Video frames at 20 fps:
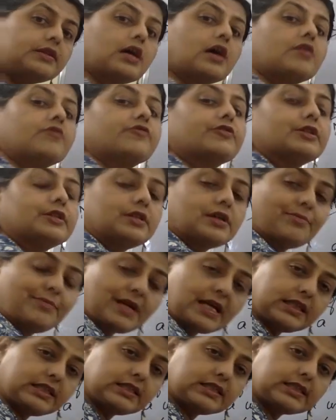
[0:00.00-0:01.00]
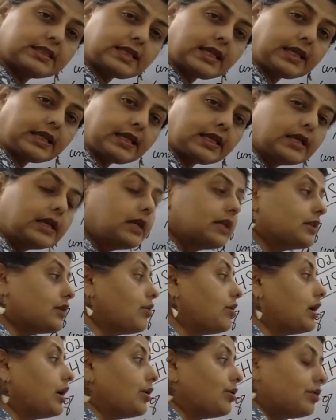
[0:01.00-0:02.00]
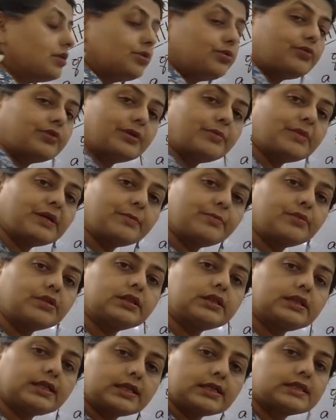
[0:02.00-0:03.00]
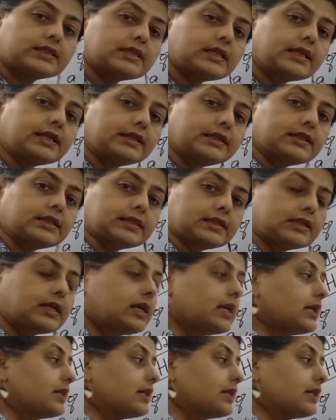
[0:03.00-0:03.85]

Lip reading: after the minus sign. Now how do you remember things like this?